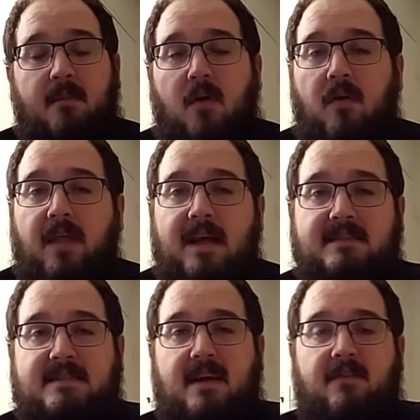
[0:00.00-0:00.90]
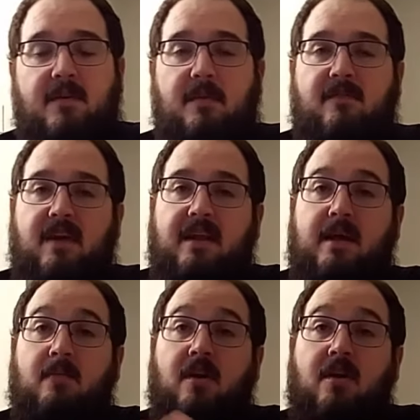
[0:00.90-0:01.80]
All that stuff can be found
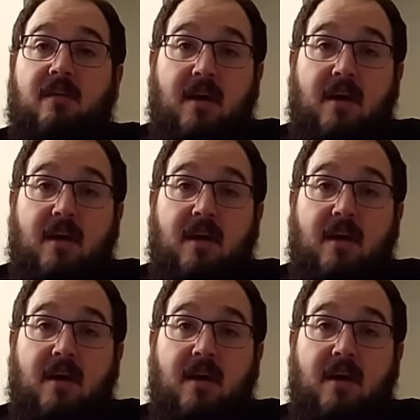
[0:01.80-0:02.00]
down below.